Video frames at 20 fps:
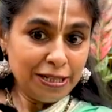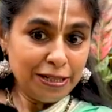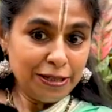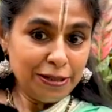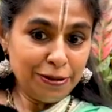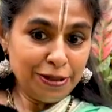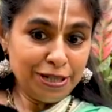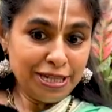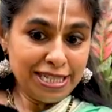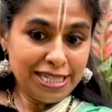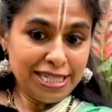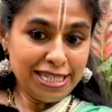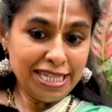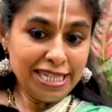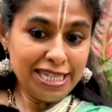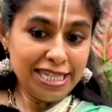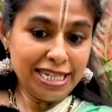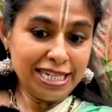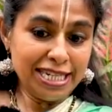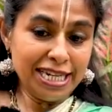You can see
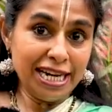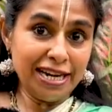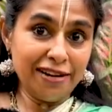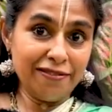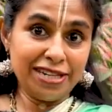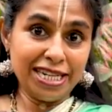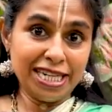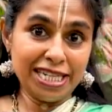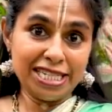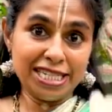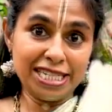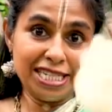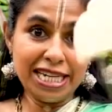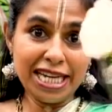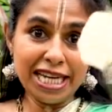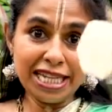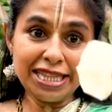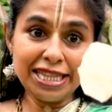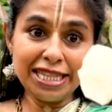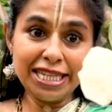that I have touched
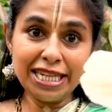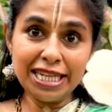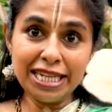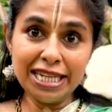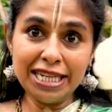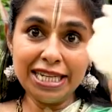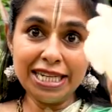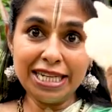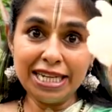nothing